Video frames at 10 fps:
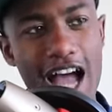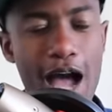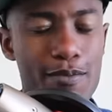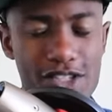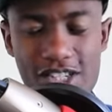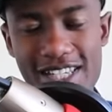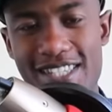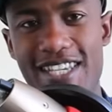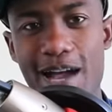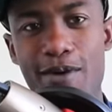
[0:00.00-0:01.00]
I'm a Gen
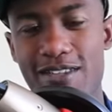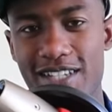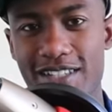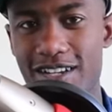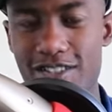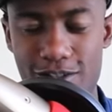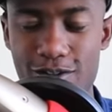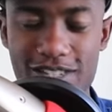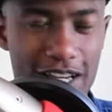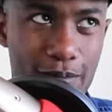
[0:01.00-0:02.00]
Z, I'm on TikTok, so
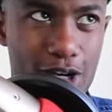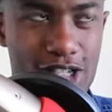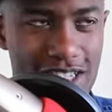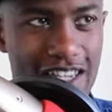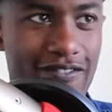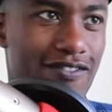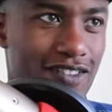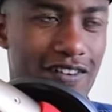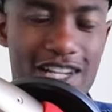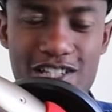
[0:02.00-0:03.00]
don't take it personally if,
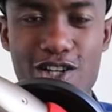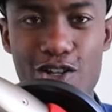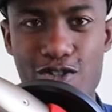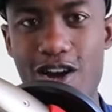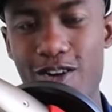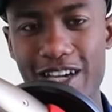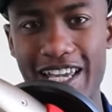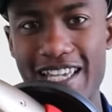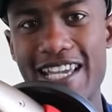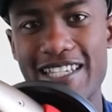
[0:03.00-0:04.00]
if I just called you out, okay?
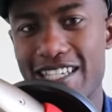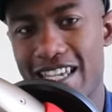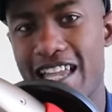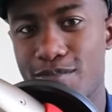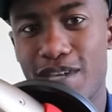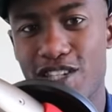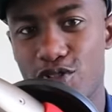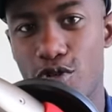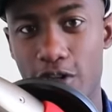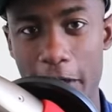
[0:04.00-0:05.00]
It, it, it's me
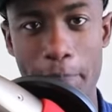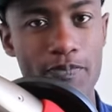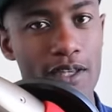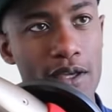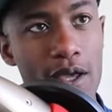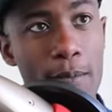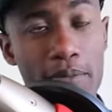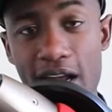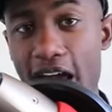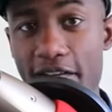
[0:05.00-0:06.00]
too, okay?
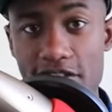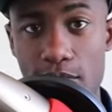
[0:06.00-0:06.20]
But I have